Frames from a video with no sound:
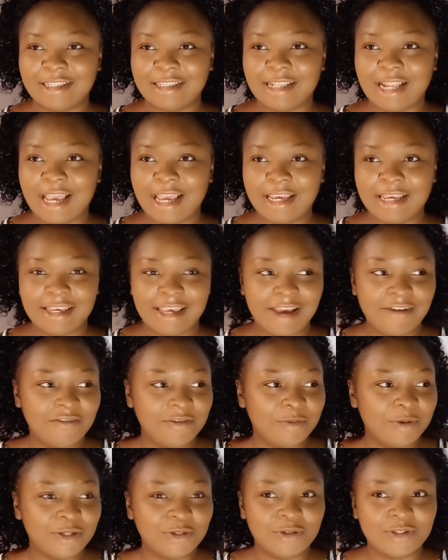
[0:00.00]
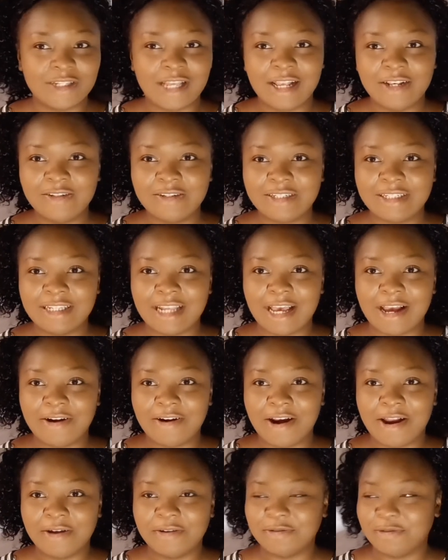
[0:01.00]
like everybody was not looking
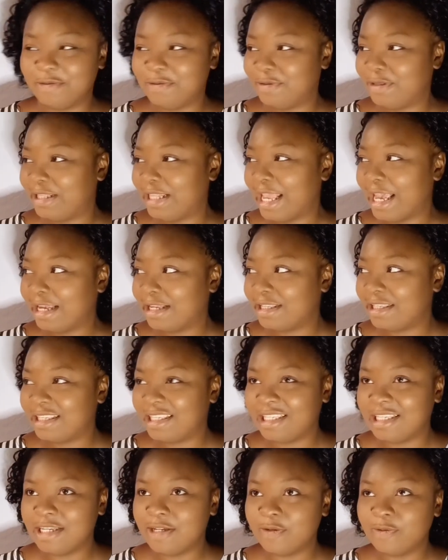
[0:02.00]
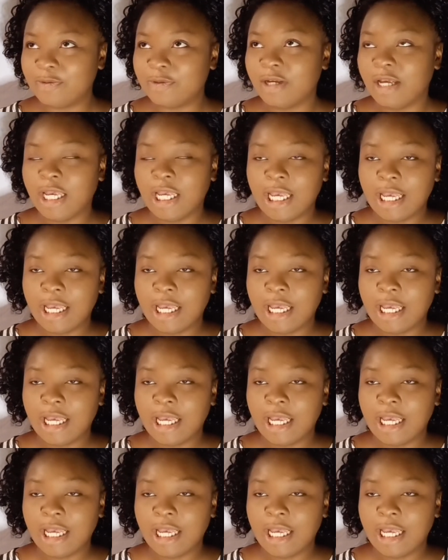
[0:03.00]
around, like to see who.